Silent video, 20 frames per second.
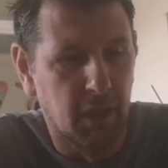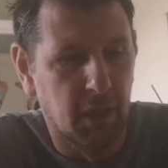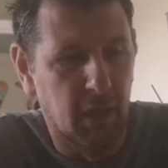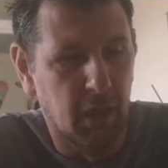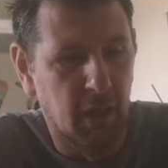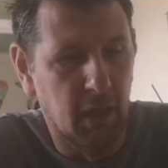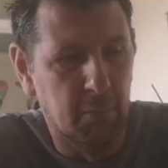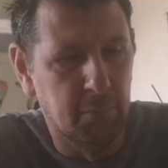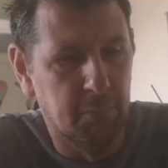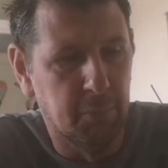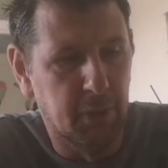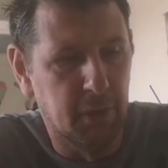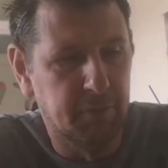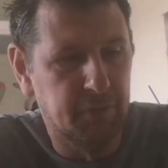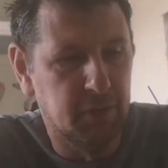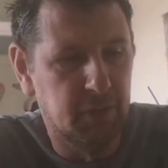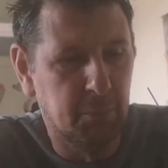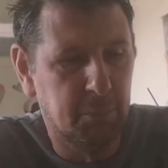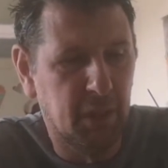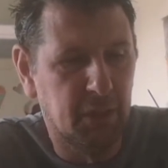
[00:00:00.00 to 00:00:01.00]
But if
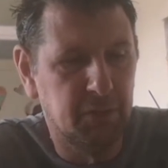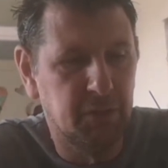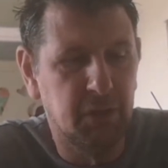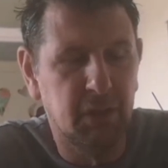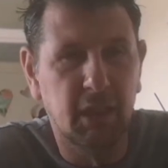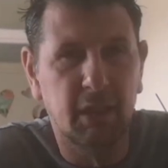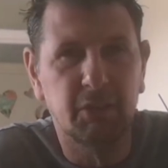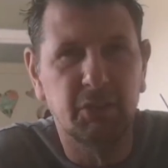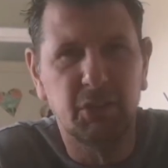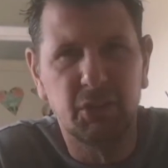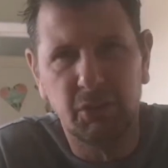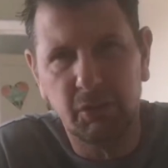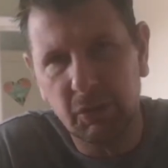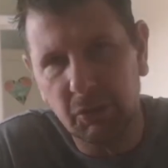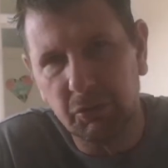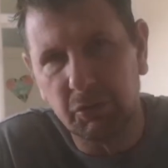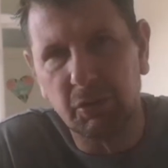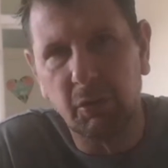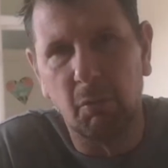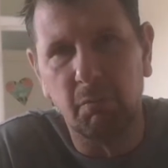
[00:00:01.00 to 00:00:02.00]
it's a battery that's
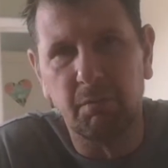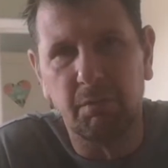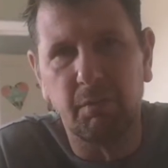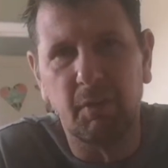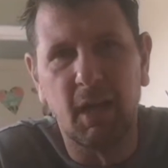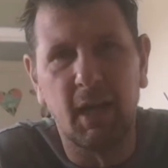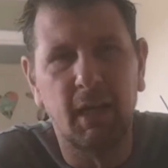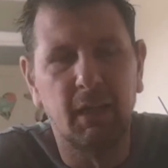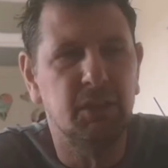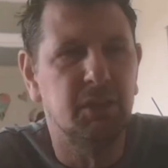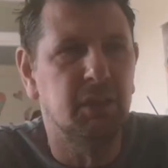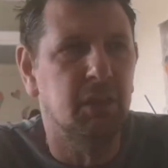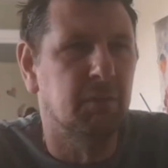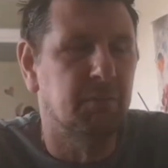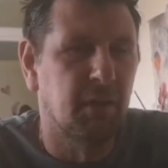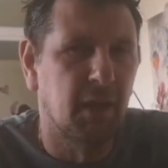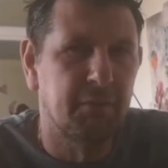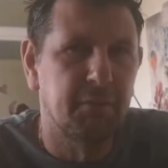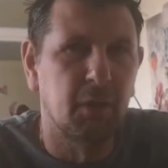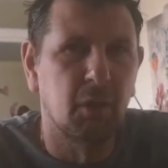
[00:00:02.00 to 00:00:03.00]
just gone flat, you've
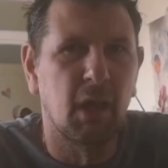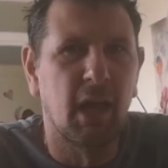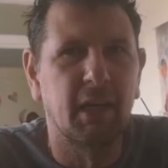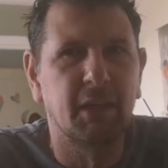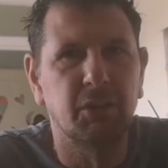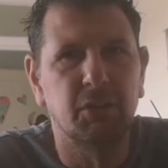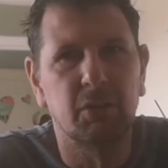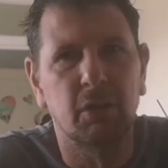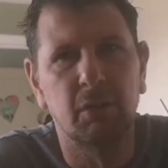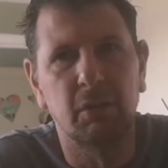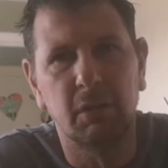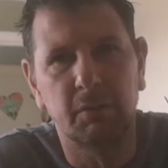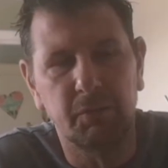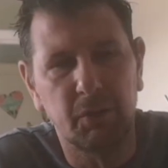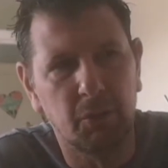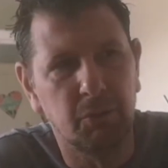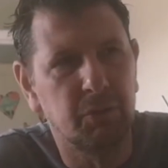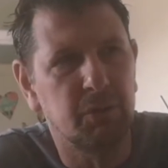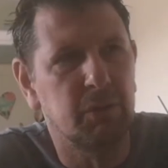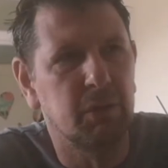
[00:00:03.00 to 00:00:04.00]
left the lights on, you've
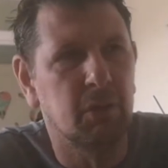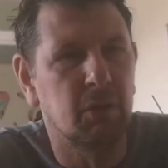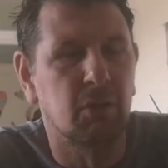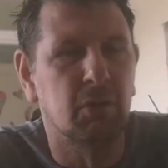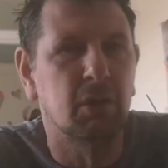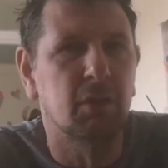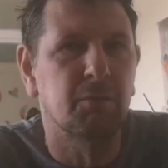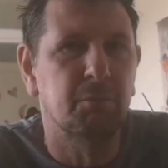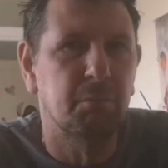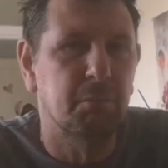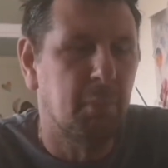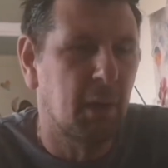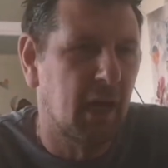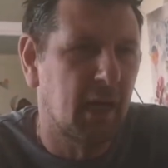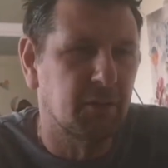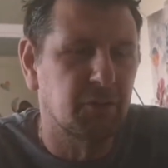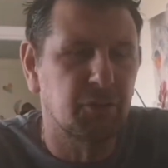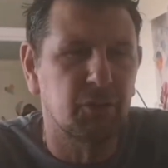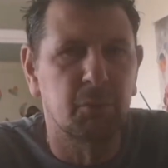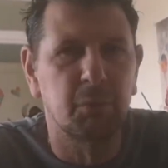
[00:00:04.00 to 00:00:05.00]
done, you've
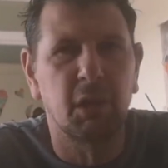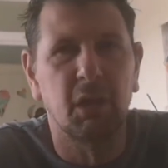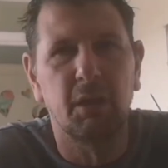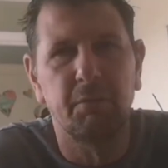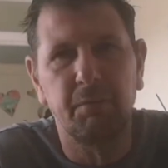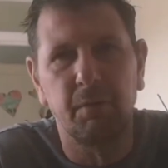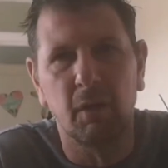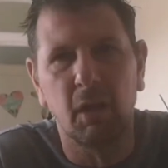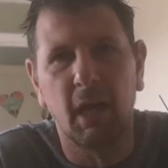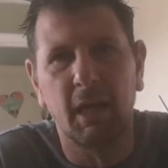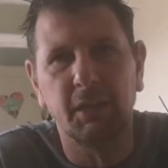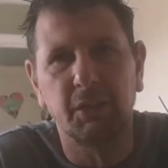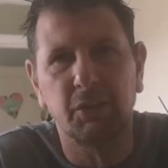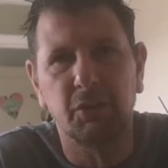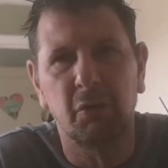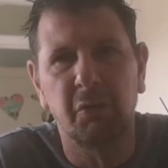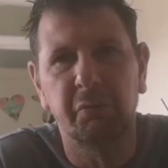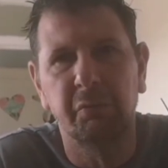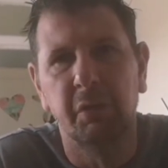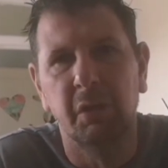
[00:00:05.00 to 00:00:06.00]
parked somewhere, you left your lights
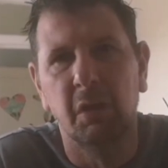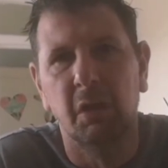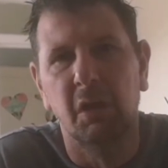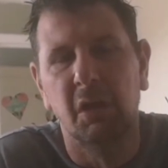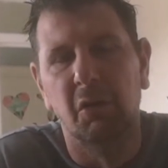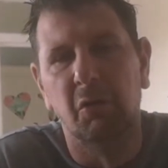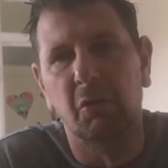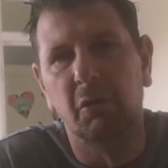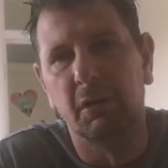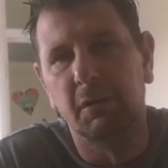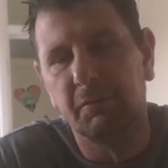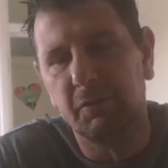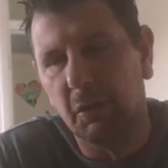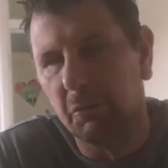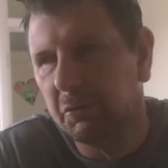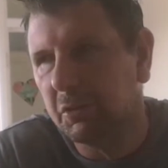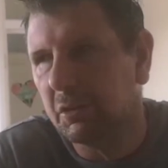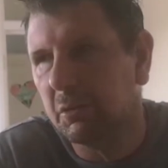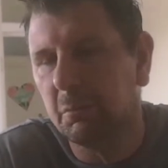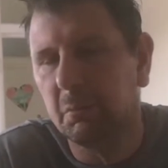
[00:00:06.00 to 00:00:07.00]
on, or you've
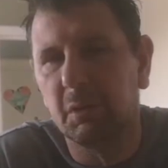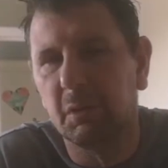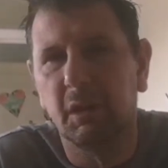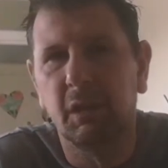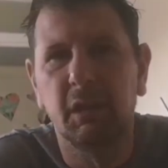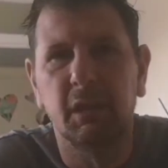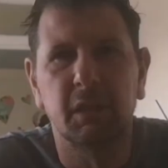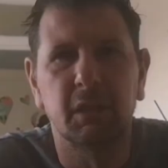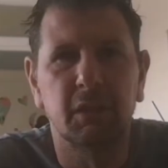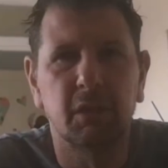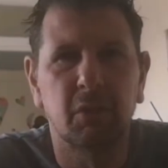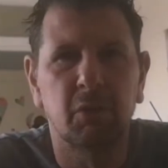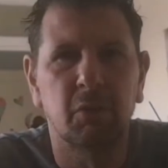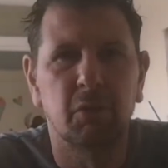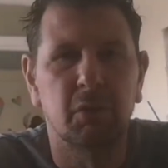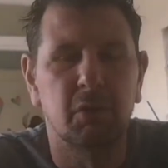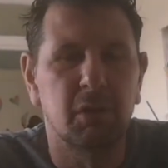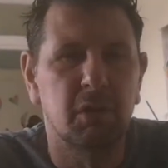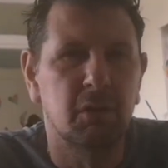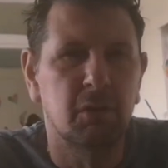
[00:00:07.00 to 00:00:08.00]
done something,
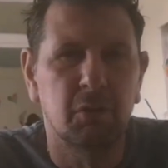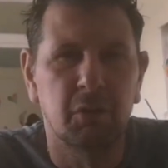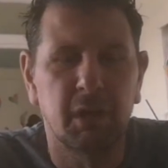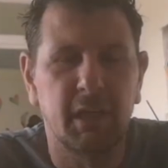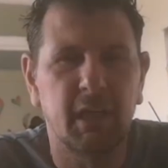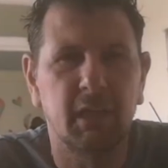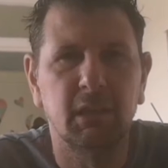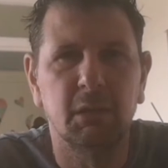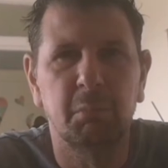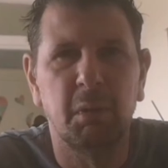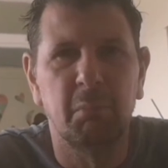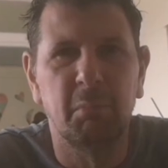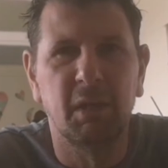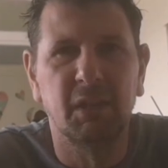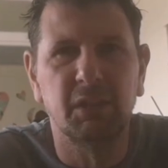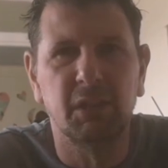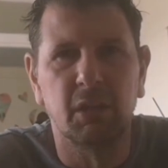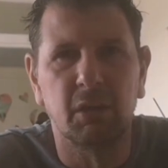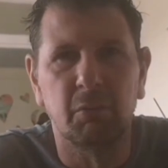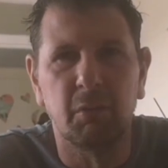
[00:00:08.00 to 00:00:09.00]
and the kids have been
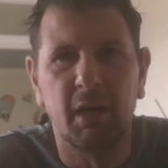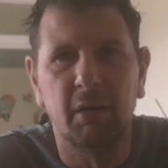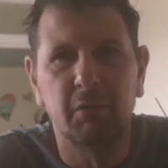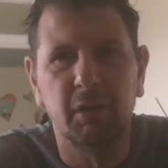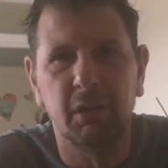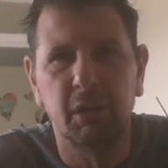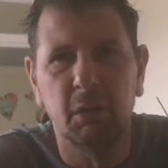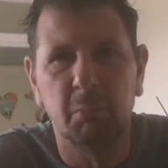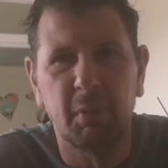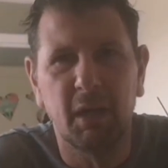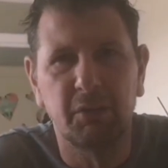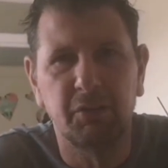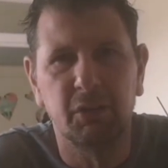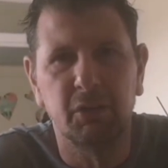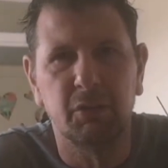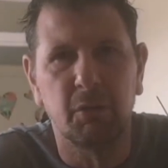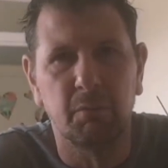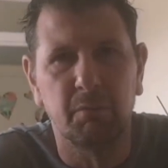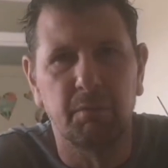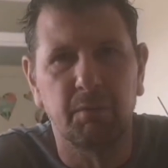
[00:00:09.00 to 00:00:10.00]
messing around and your
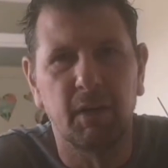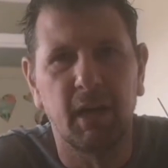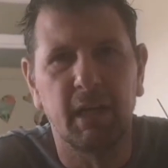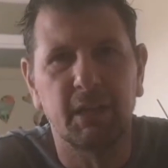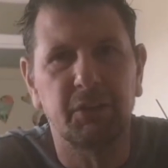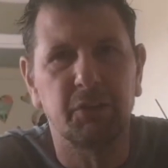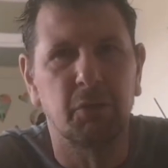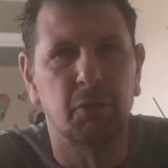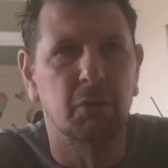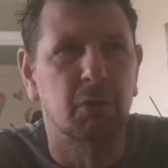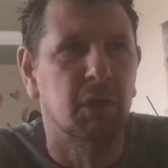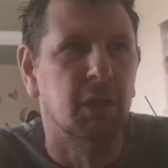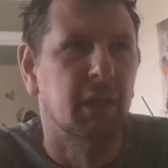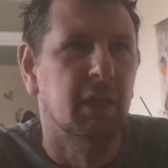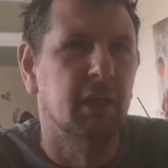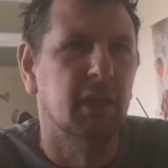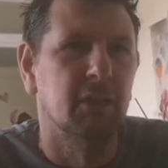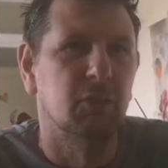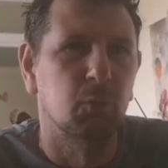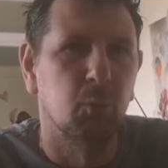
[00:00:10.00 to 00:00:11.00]
battery's gone flat, or
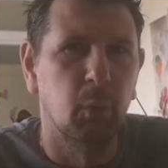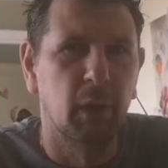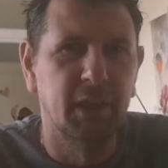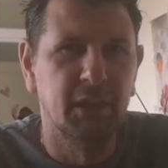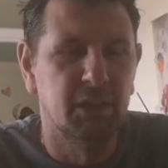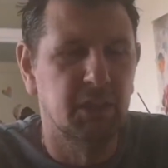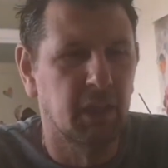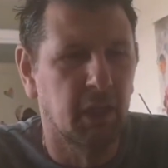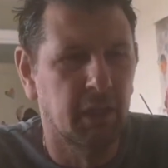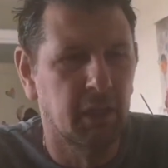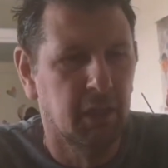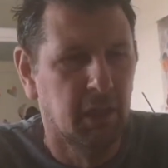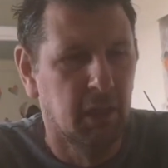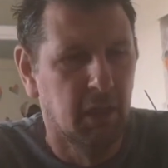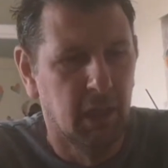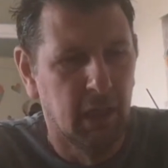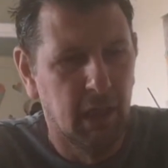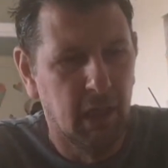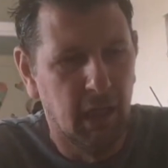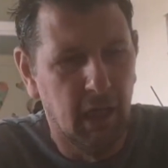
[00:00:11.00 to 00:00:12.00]
it's winter,
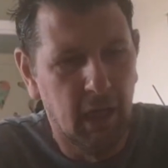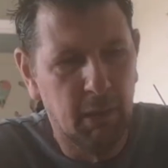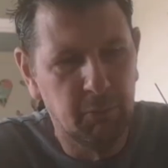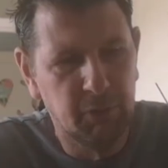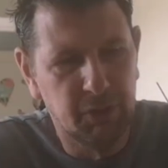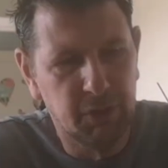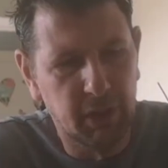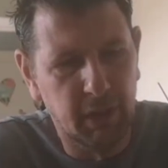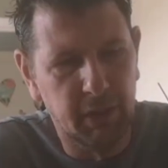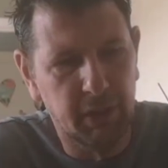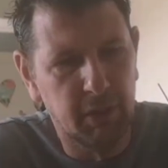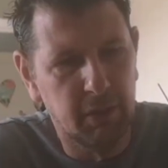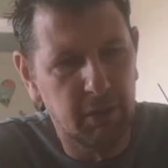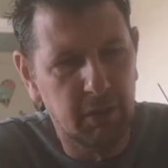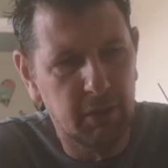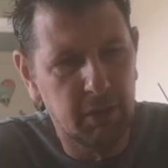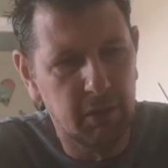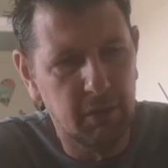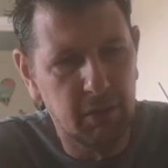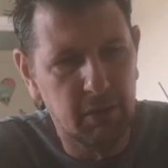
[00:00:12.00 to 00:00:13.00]
I would say,
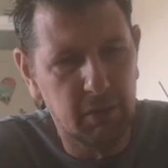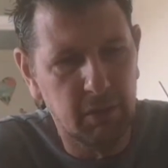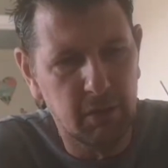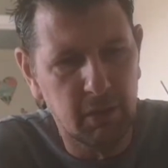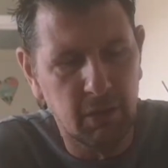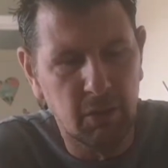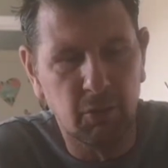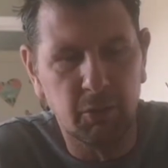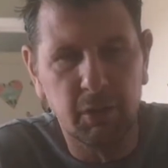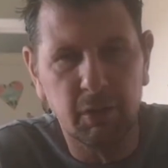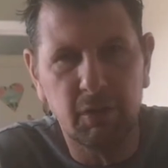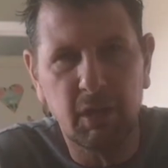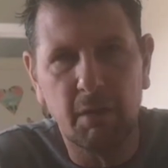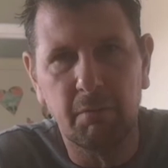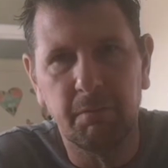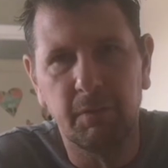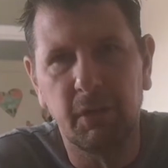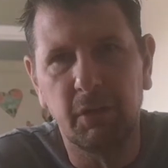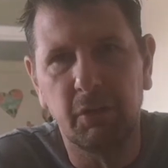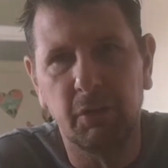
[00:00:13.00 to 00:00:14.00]
you're
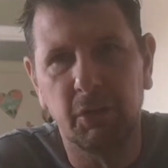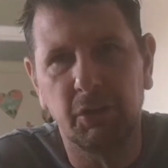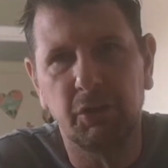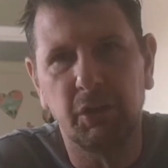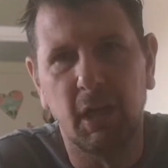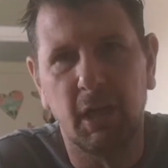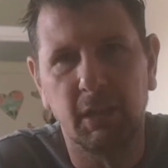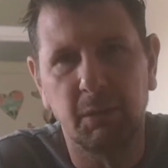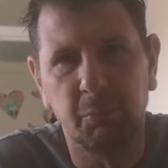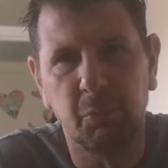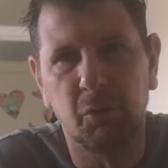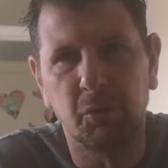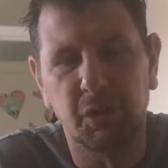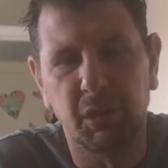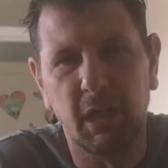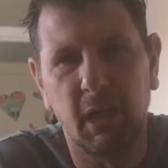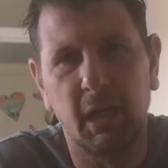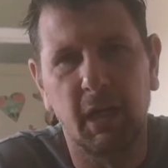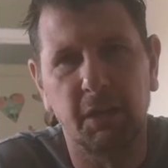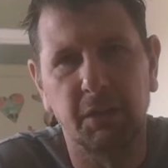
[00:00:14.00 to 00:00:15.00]
definitely going to charge most
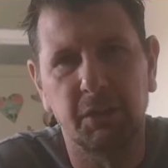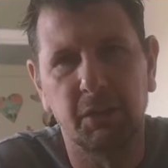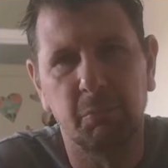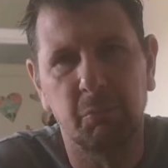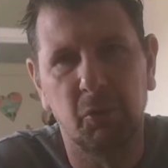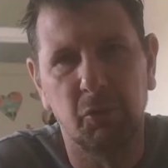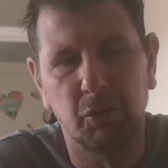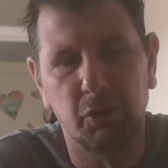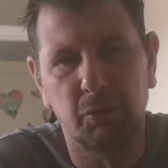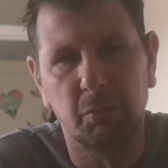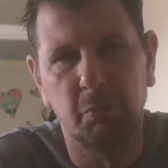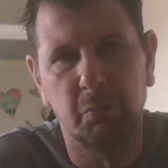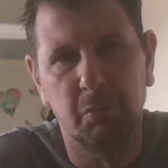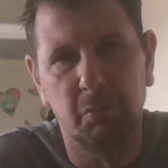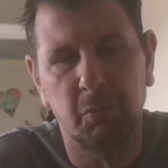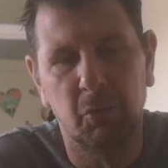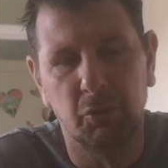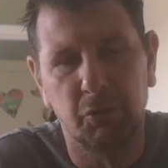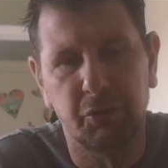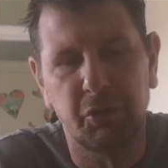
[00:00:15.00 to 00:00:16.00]
cars, most
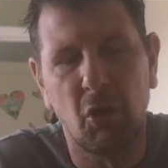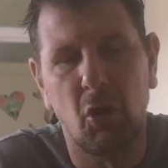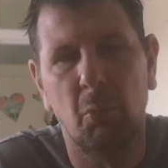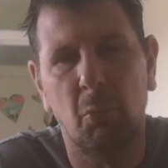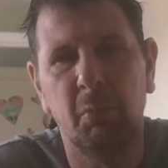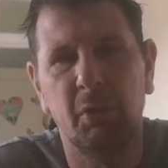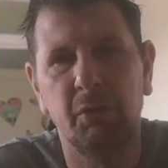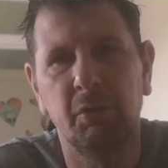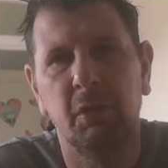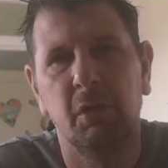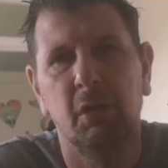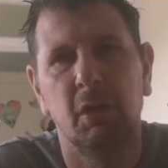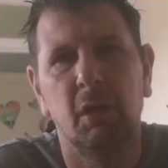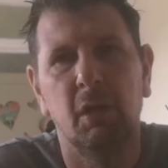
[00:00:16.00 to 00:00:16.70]
common